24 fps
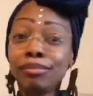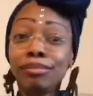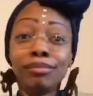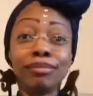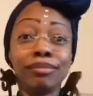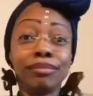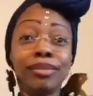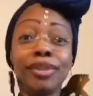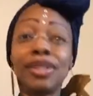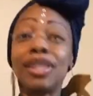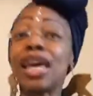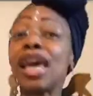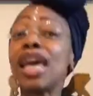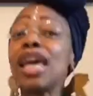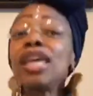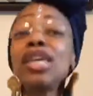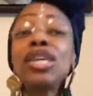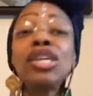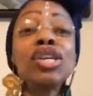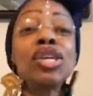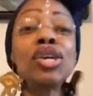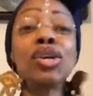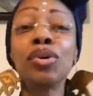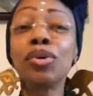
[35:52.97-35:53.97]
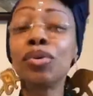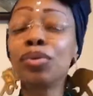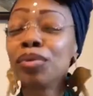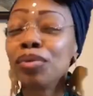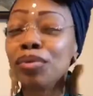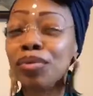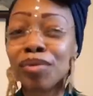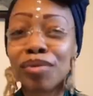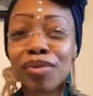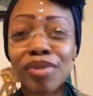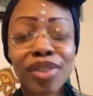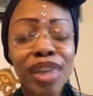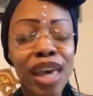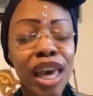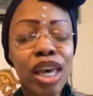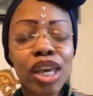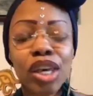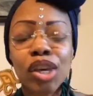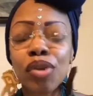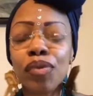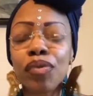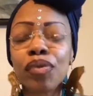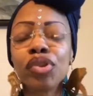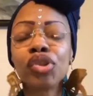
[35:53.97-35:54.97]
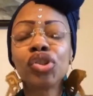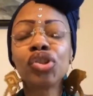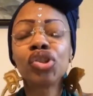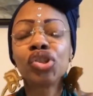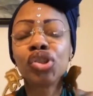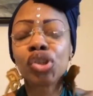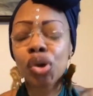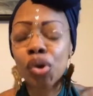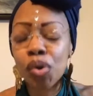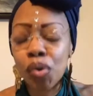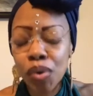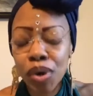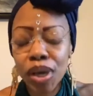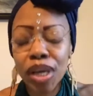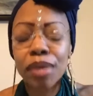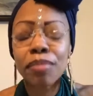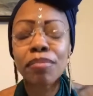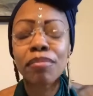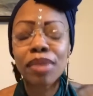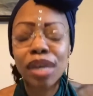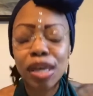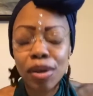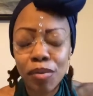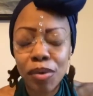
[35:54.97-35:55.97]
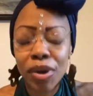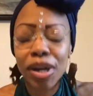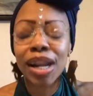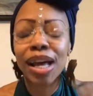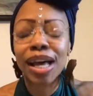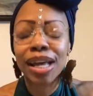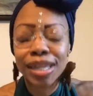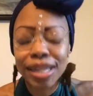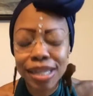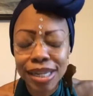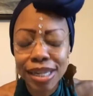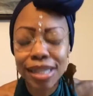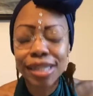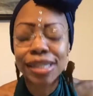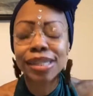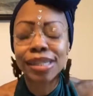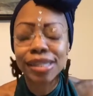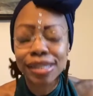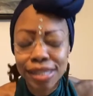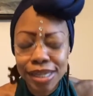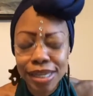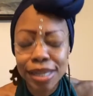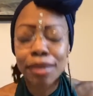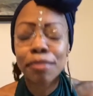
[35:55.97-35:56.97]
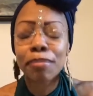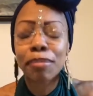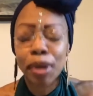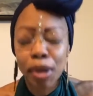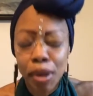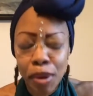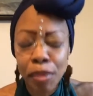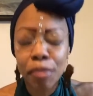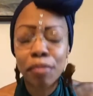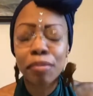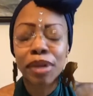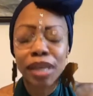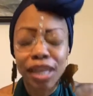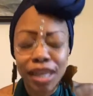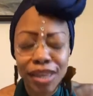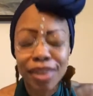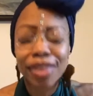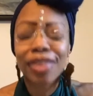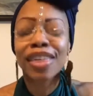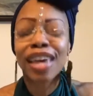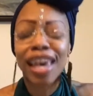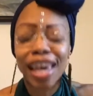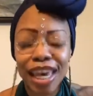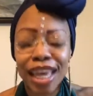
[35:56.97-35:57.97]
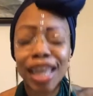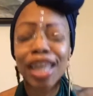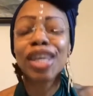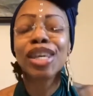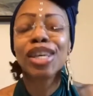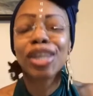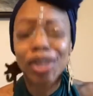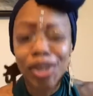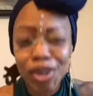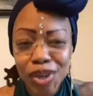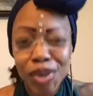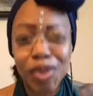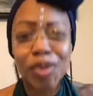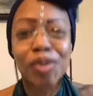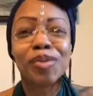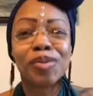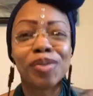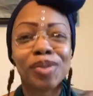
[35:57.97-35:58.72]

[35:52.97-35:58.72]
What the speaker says: Thank you. Thank you for showing me what I needed to see about me. Thank you.